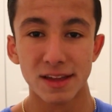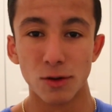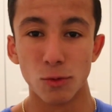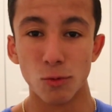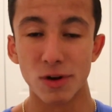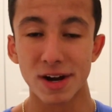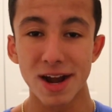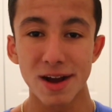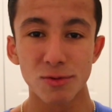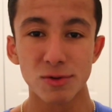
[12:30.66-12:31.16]

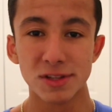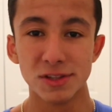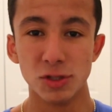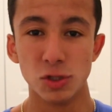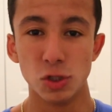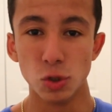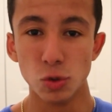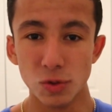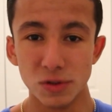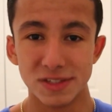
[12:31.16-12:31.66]
what I would
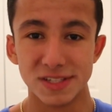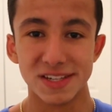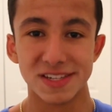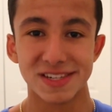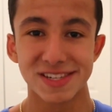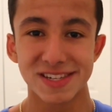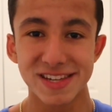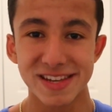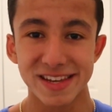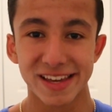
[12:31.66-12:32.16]
do to
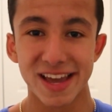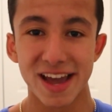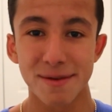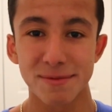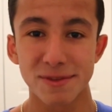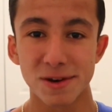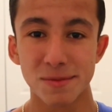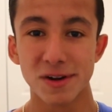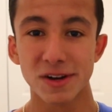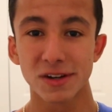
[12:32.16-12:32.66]
see
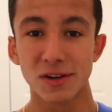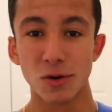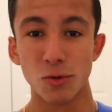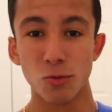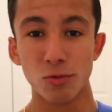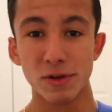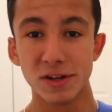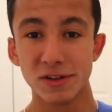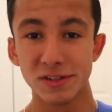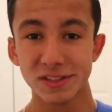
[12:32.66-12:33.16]
Captain America
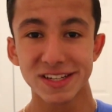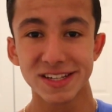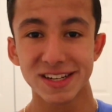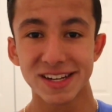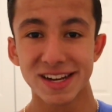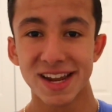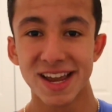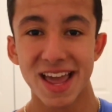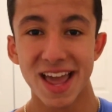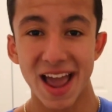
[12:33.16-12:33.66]
wield it,